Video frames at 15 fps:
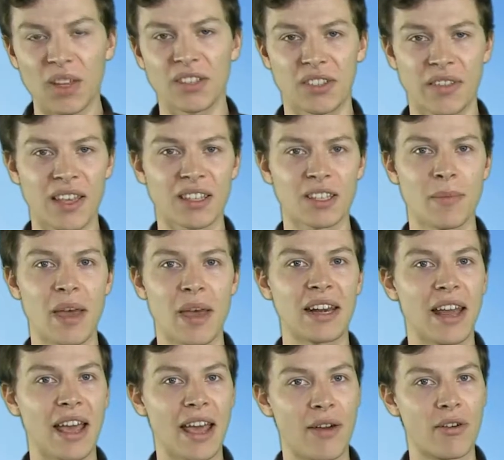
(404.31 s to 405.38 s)
So that's the
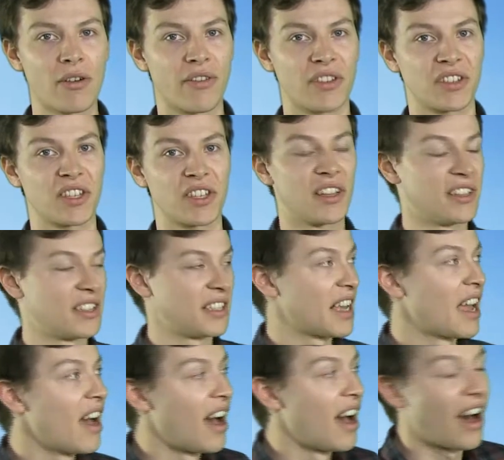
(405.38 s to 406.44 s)
main area of uncertainty.
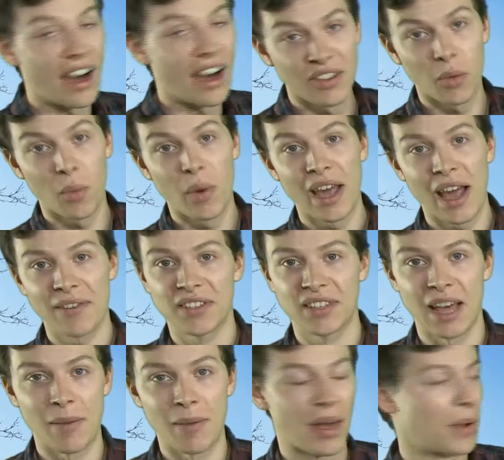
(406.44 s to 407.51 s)
Either way, after
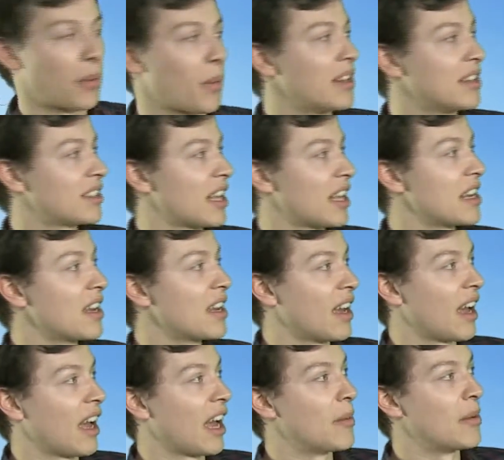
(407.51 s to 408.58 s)
that, by Wednesday,
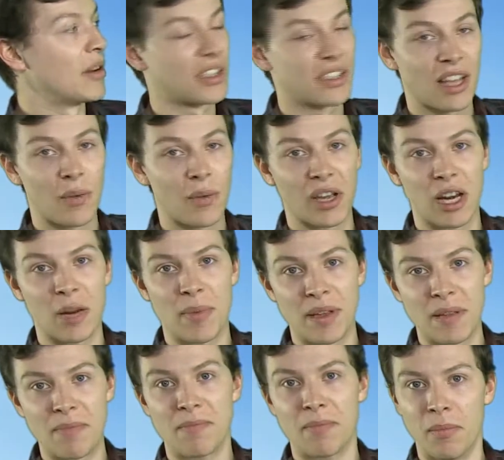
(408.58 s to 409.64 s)
it looks like we're going to
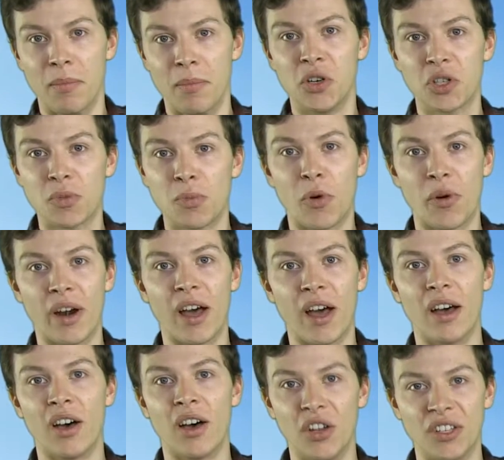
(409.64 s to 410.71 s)
be much more in
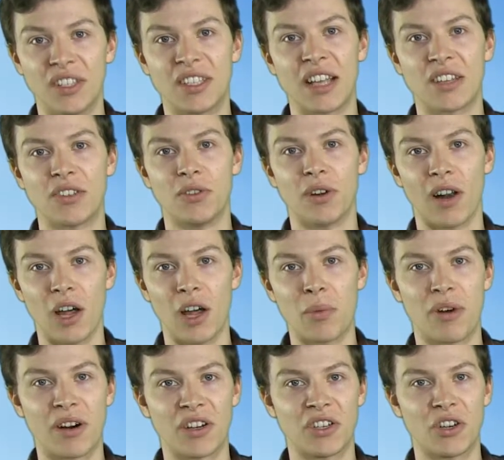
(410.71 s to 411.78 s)
an unsettled,
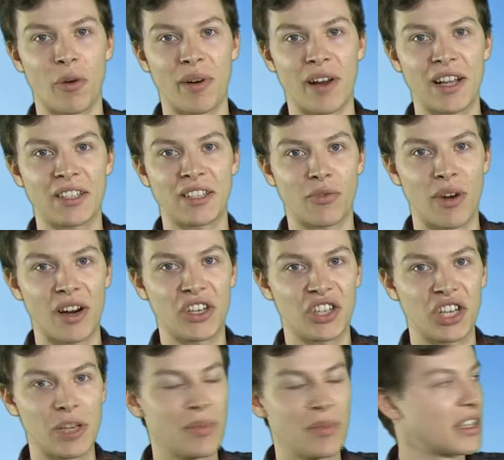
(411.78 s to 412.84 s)
low-pressure dominated
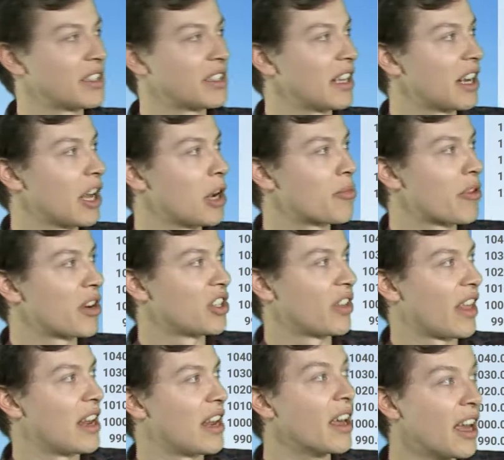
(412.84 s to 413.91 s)
regime. You can see low pressure
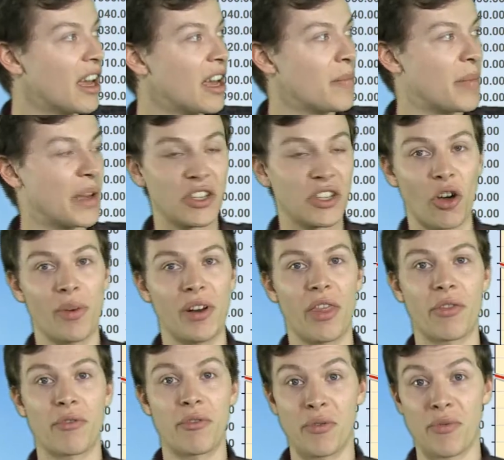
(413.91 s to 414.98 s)
then being
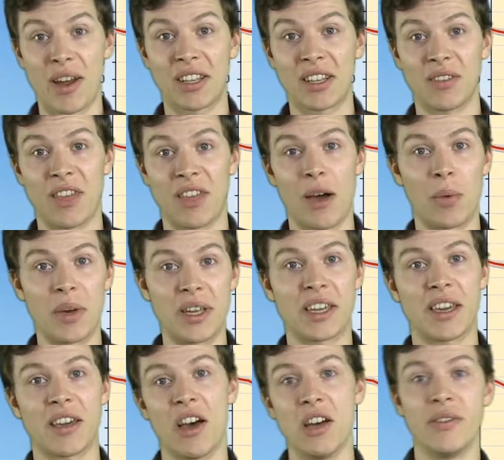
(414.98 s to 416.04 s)
dominant through the rest of that
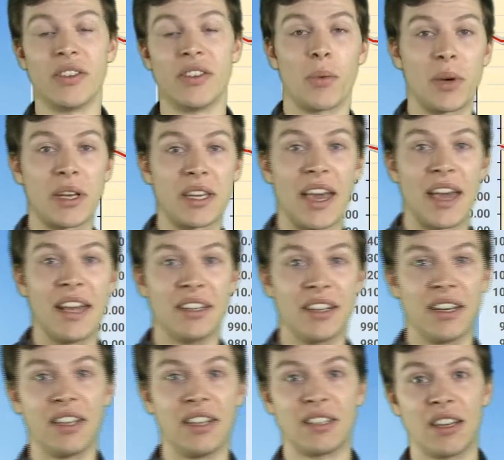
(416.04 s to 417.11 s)
week, over the weekend
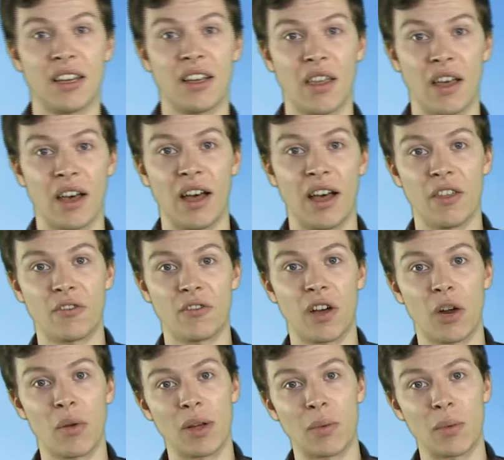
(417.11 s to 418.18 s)
and into the
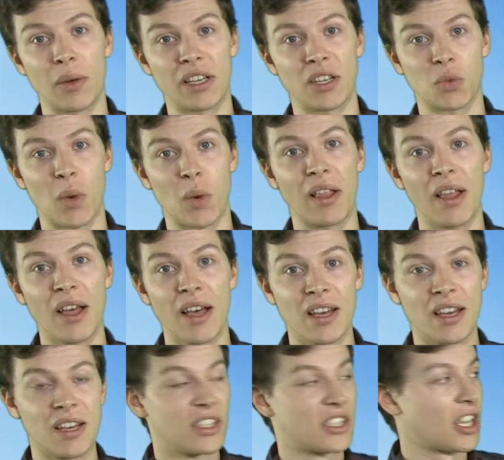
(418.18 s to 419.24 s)
following week as well.
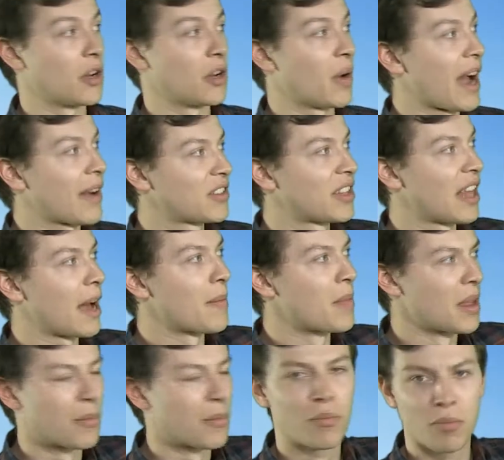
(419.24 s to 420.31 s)
So after that
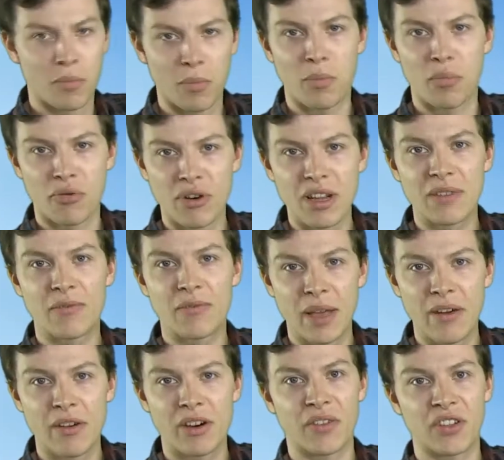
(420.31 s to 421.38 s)
brief
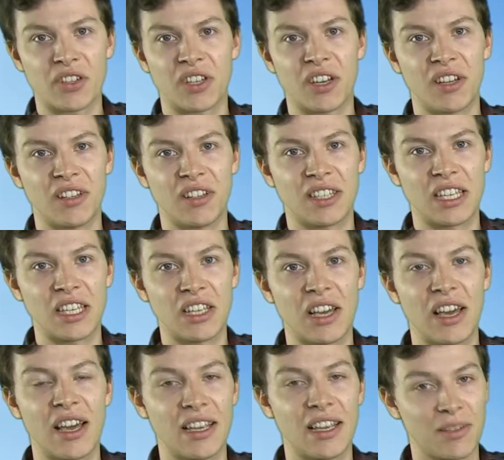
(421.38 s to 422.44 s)
period of
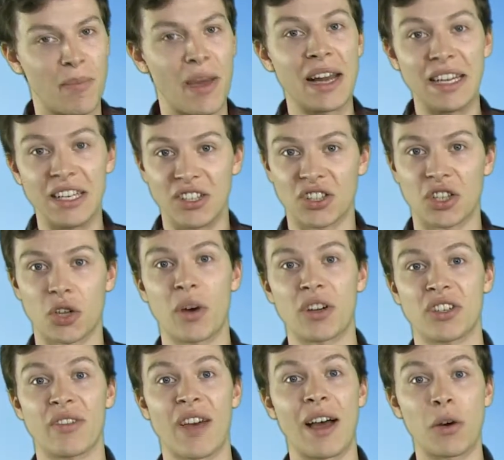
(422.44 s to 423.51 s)
uncertainty is mainly just a
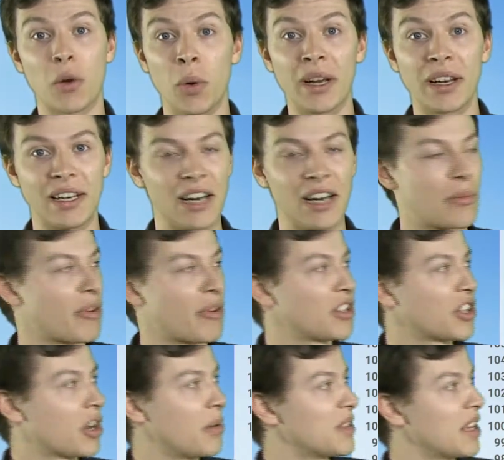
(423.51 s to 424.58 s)
question of how quickly low pressure
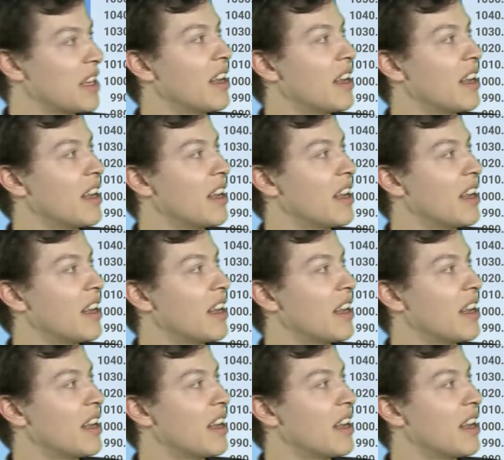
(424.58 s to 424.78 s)
comes in.